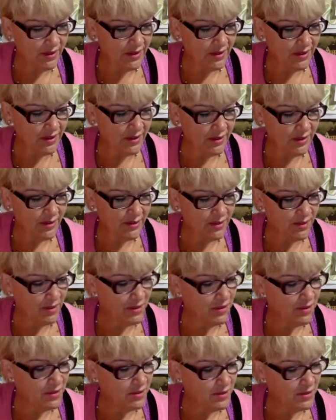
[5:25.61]
I'm
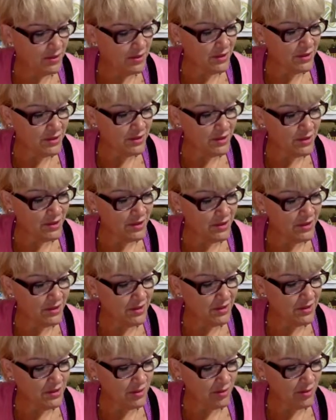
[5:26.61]
not trying to start any
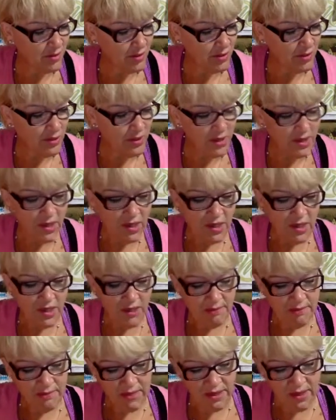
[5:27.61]
trouble,
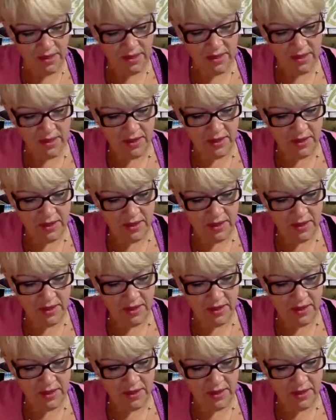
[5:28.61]
but